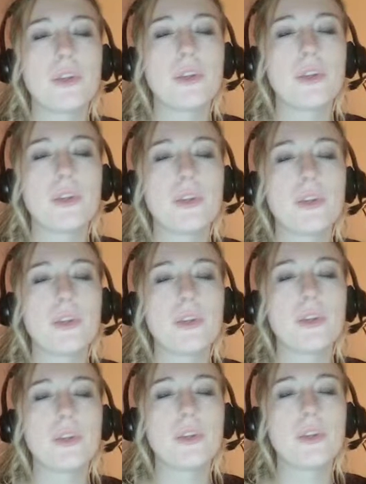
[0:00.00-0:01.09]
Cubify, you'll
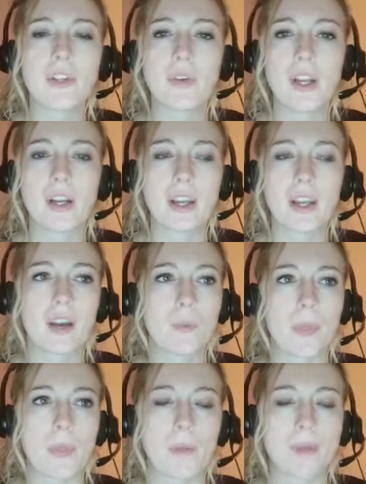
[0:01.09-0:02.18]
need to create an account
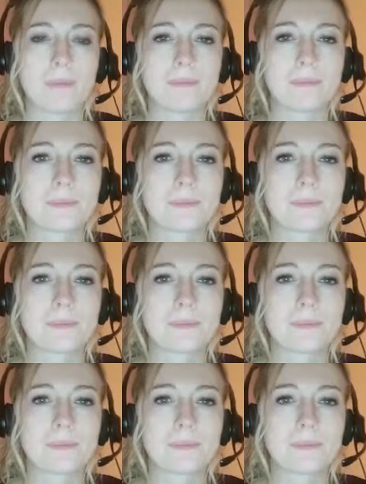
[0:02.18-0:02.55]
with them.